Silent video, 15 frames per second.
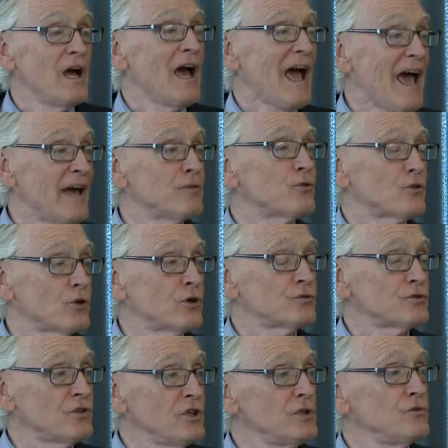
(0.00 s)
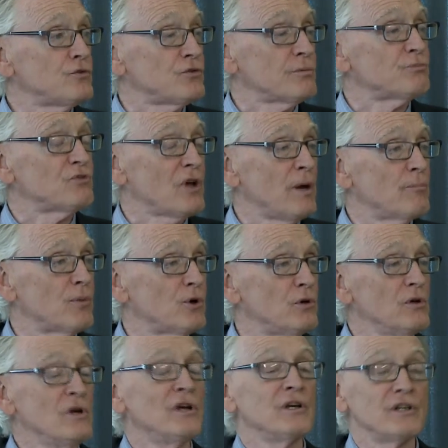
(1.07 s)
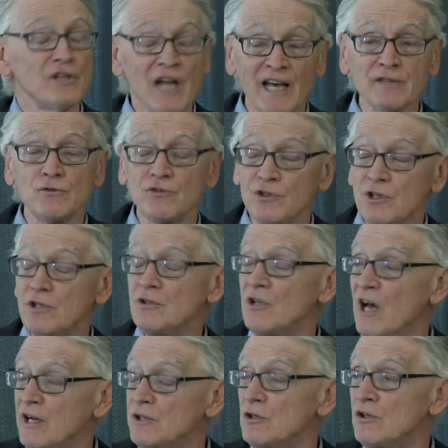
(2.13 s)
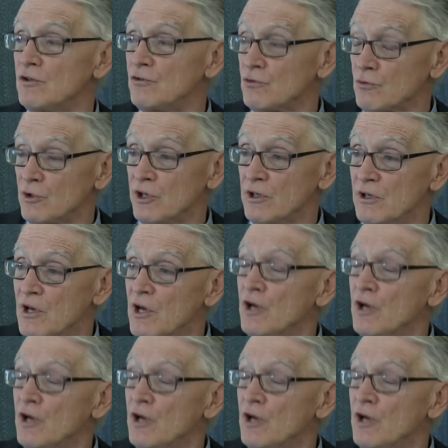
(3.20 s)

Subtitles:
and 13 September 1993